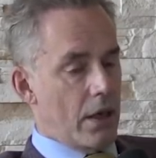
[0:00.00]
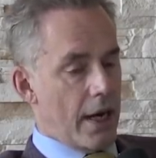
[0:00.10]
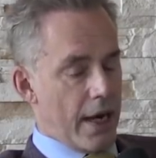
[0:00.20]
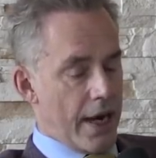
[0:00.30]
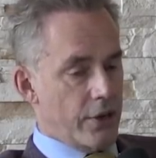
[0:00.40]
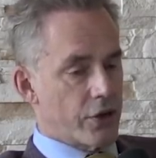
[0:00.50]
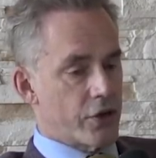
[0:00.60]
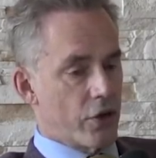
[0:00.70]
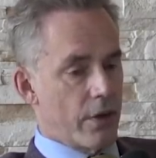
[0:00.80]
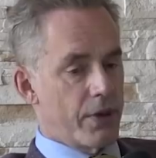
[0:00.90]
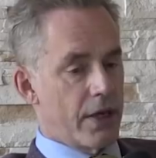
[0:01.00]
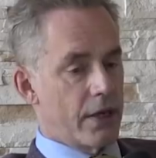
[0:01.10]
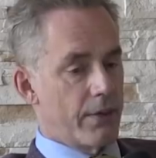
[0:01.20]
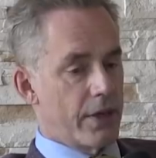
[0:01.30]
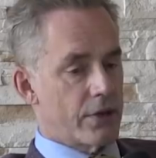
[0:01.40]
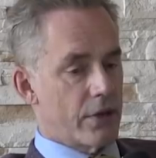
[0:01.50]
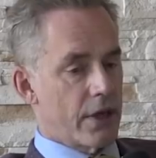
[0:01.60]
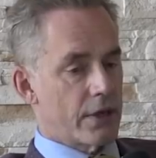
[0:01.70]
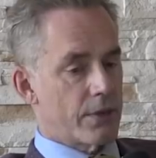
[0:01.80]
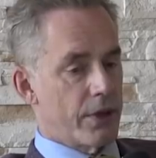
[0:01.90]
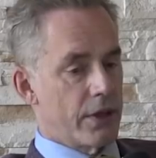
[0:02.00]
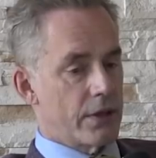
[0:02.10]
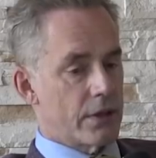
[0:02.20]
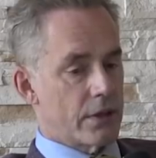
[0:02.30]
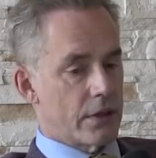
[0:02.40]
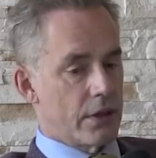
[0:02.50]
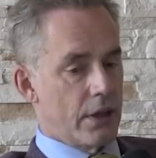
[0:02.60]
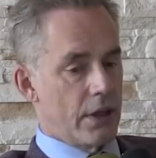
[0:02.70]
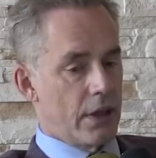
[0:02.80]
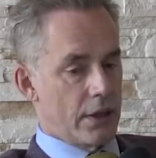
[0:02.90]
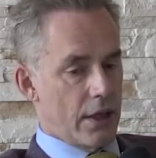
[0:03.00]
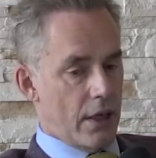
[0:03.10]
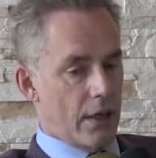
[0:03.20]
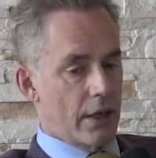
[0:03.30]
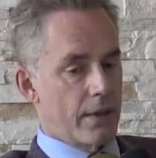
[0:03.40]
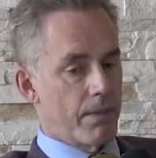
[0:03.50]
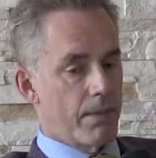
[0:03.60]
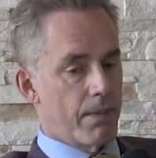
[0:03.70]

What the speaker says: I had to stop taking benzodiazepines entirely